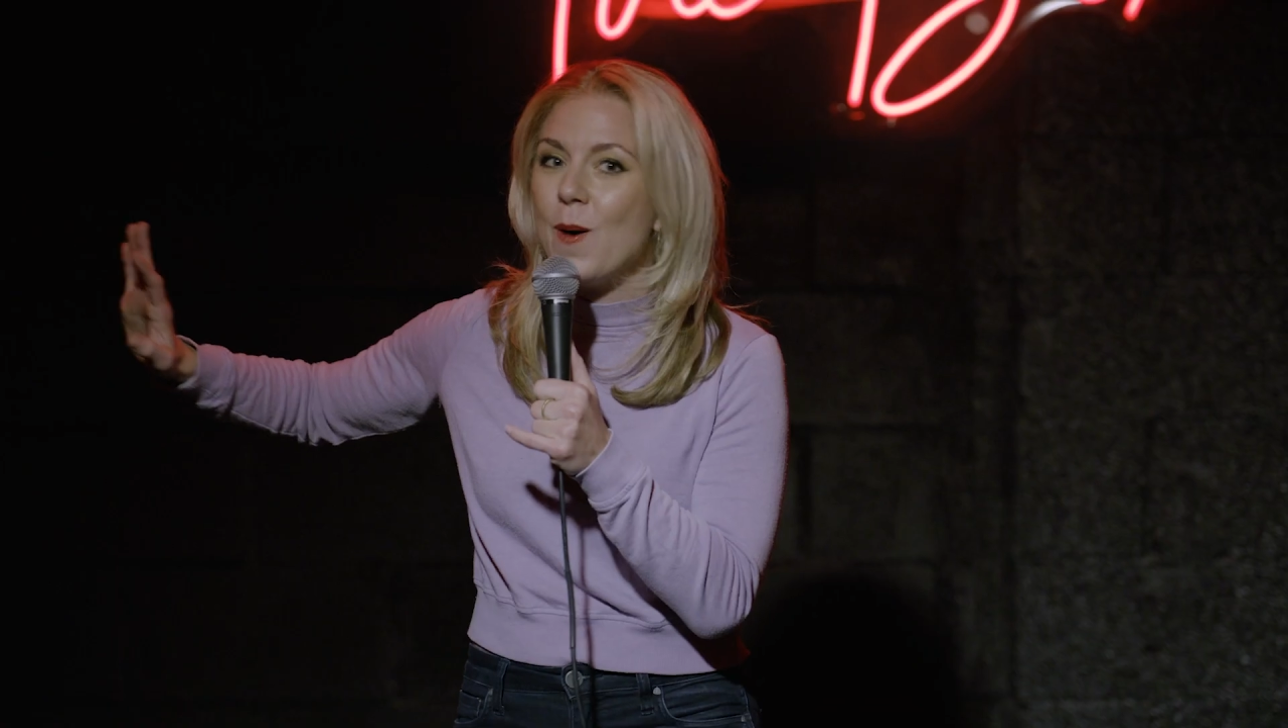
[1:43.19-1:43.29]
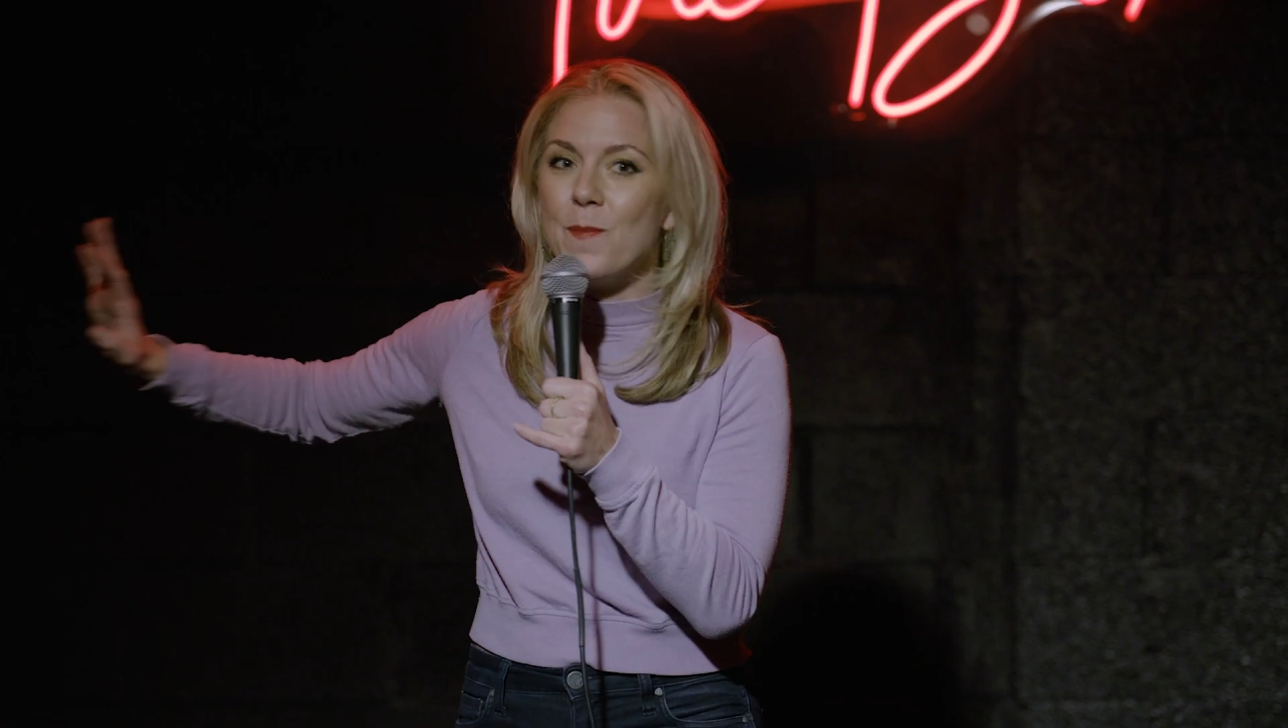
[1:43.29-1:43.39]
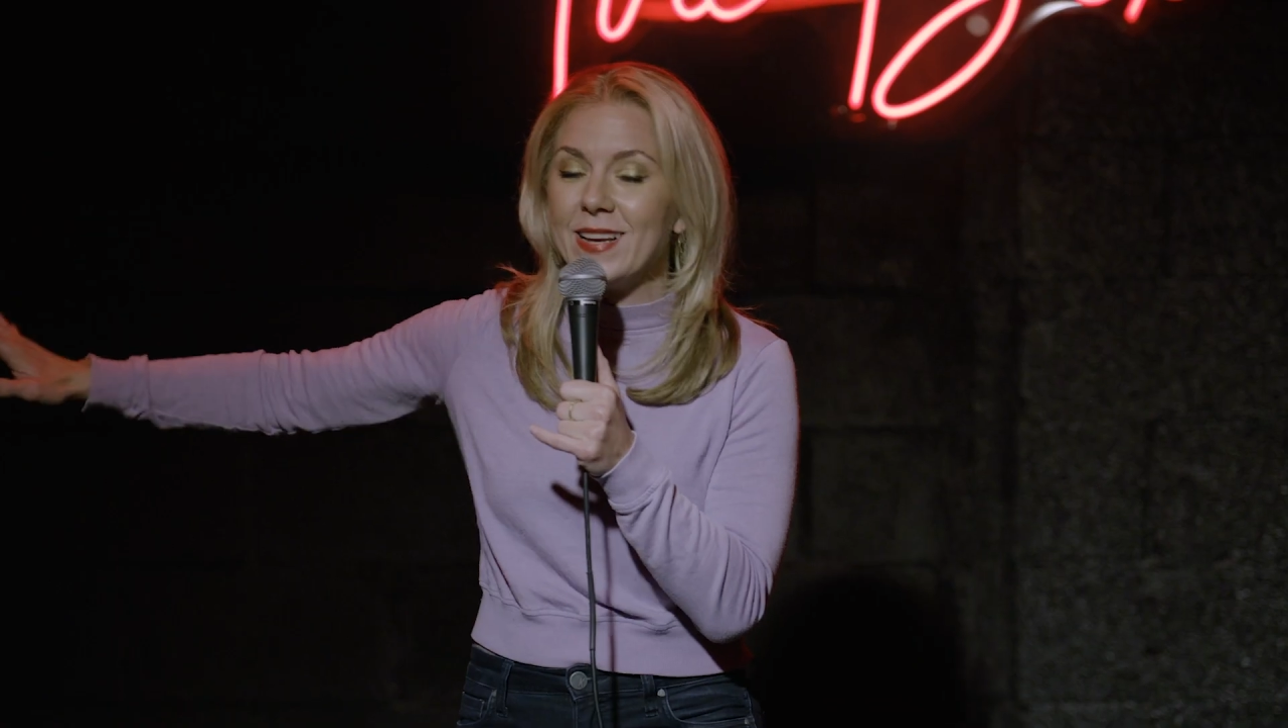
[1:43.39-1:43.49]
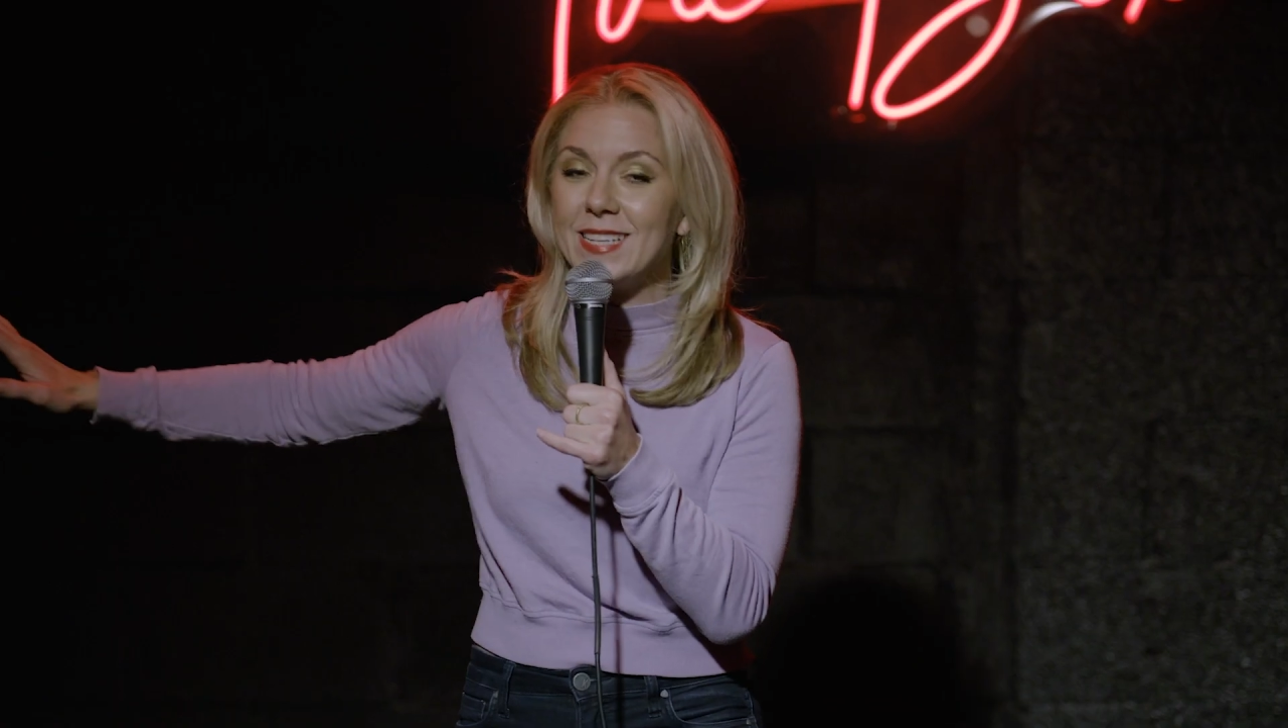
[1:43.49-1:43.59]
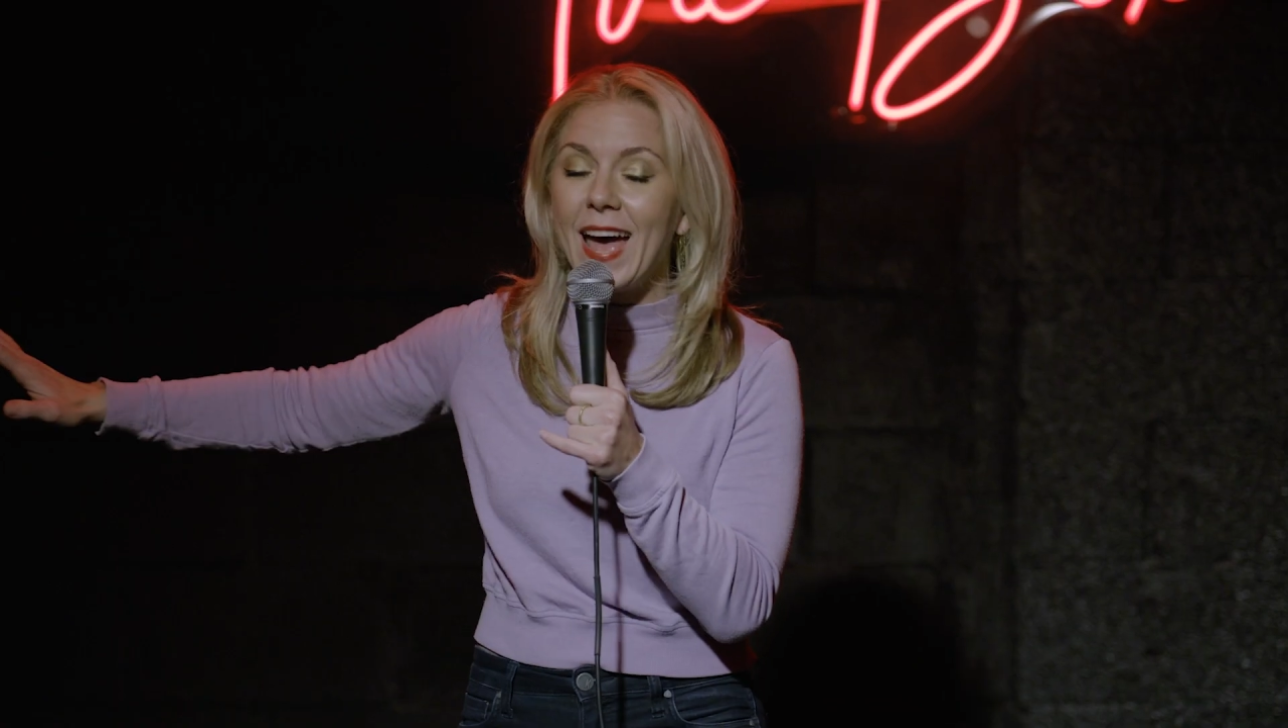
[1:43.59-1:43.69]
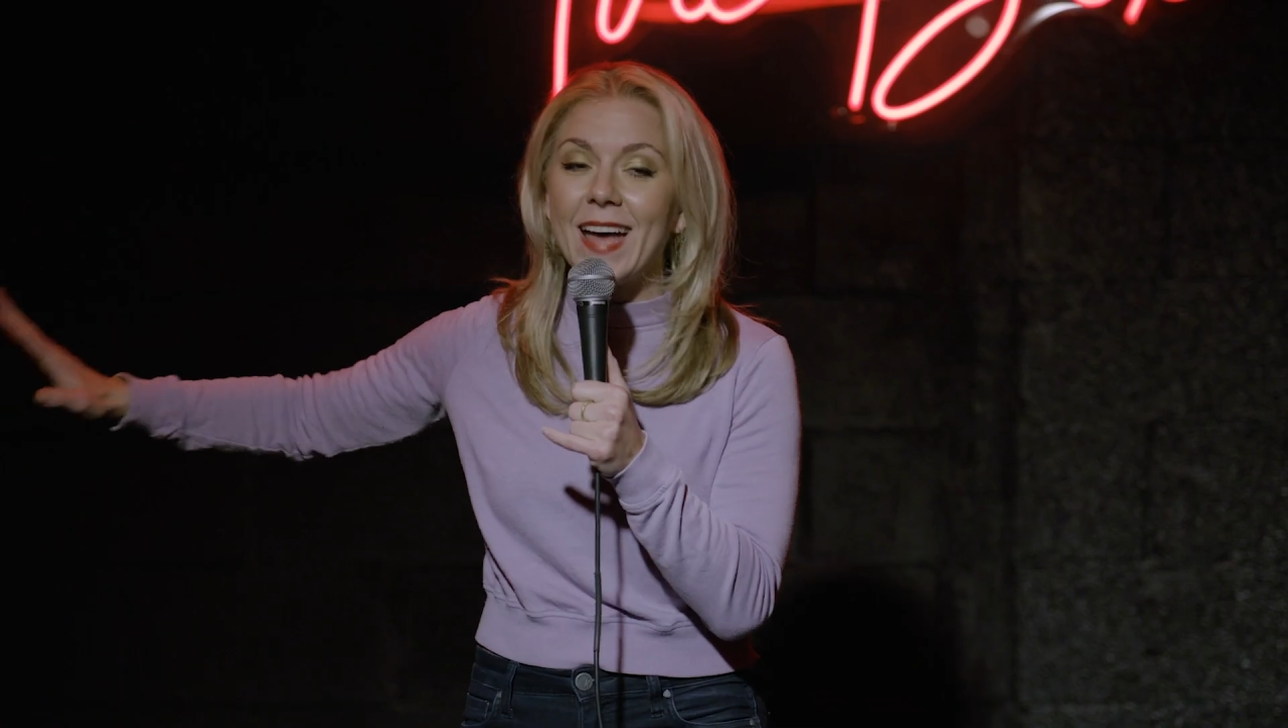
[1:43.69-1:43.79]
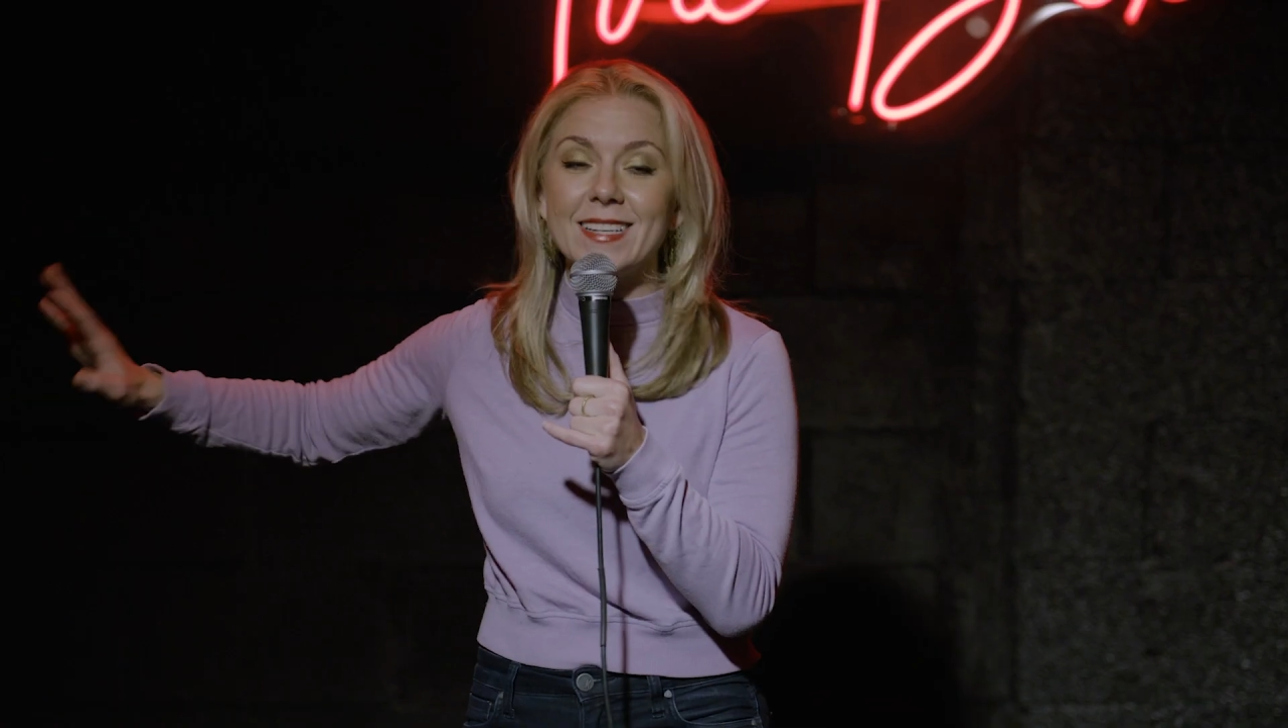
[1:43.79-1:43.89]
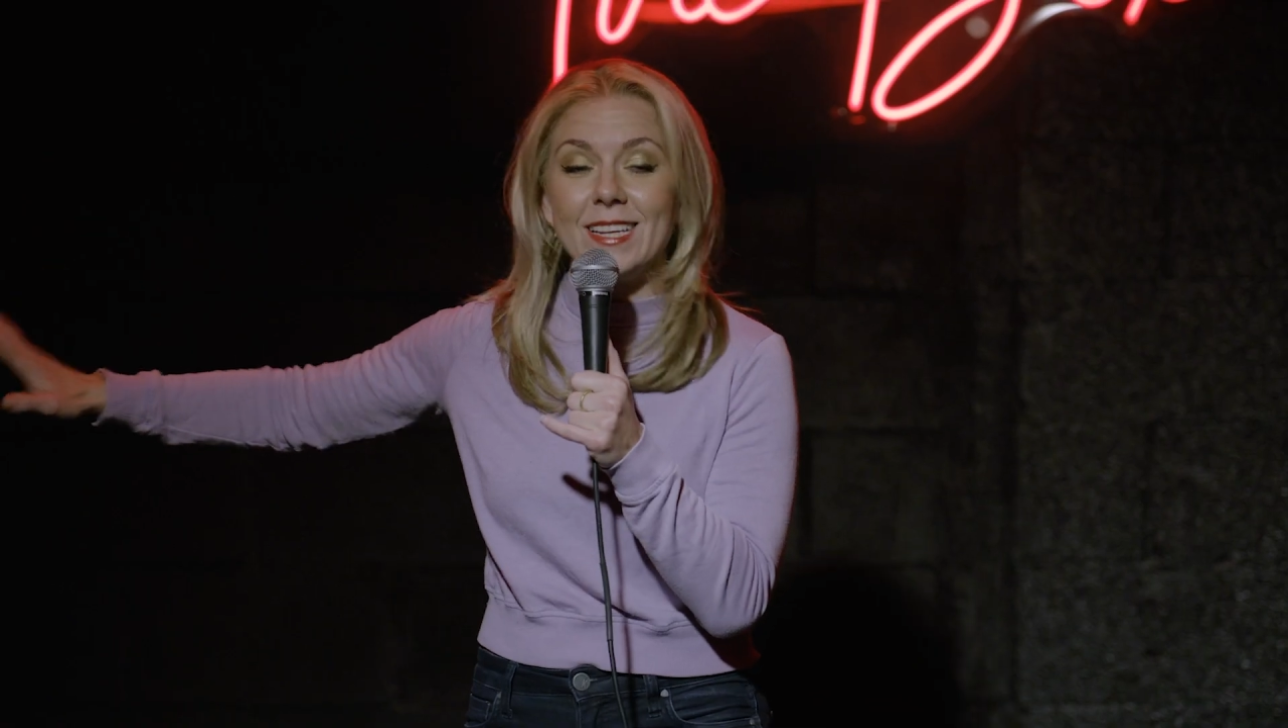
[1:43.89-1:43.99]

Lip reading: my dad